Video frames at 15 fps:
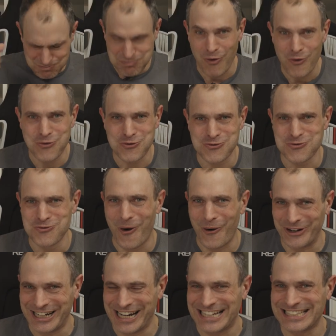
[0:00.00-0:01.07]
Boof,
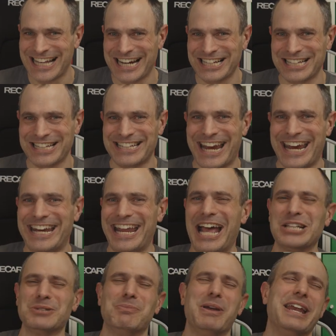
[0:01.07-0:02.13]
what an exciting day it
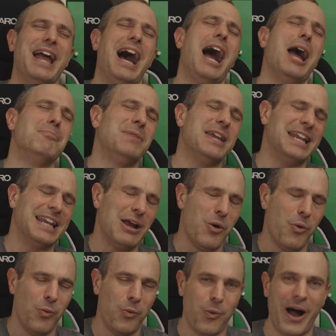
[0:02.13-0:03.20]
has been. I mean,
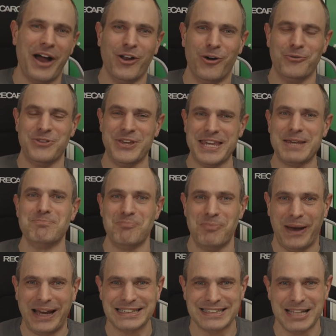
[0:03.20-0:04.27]
one of the
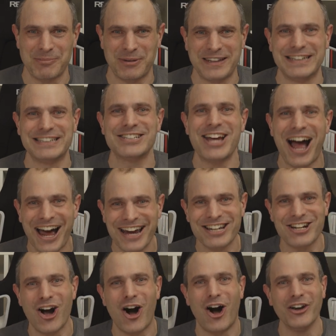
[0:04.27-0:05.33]
best. I mean, the
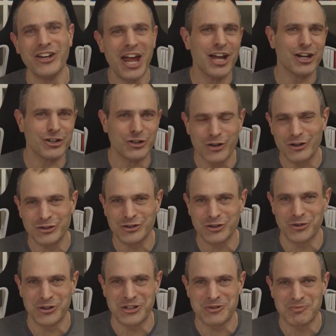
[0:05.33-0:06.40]
Taycan Cross
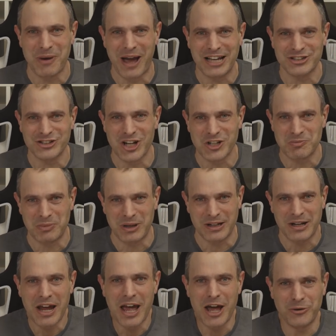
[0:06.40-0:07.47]
Turismo has just
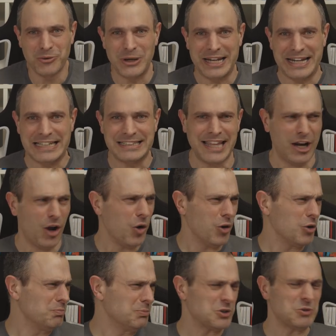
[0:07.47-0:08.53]
been released and I
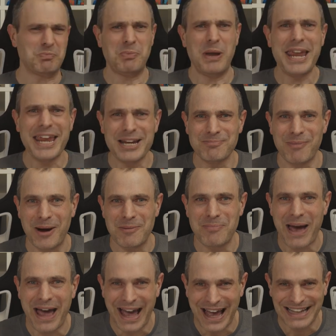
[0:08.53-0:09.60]
almost peed my
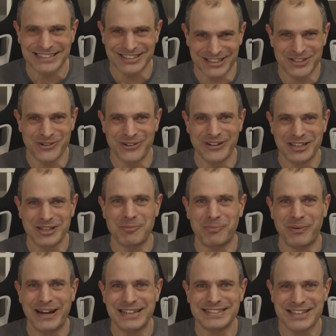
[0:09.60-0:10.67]
pants during the
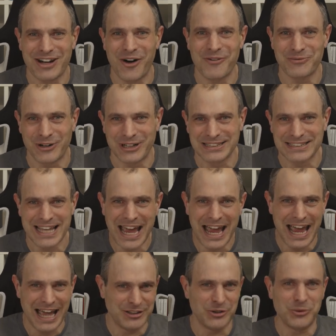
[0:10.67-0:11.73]
press conference
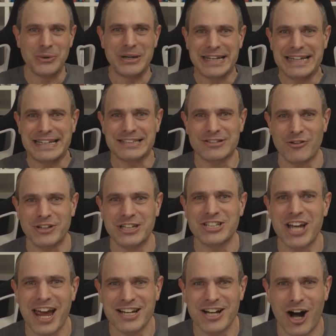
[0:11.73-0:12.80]
and the release of the
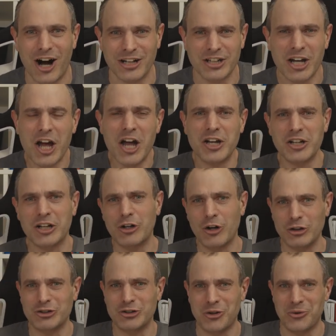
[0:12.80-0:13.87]
Taycan
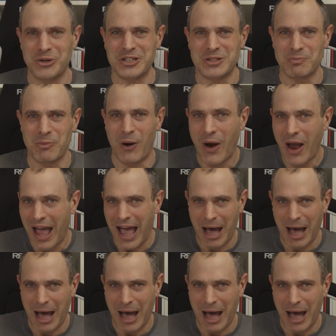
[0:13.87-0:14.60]
Cross Turismo.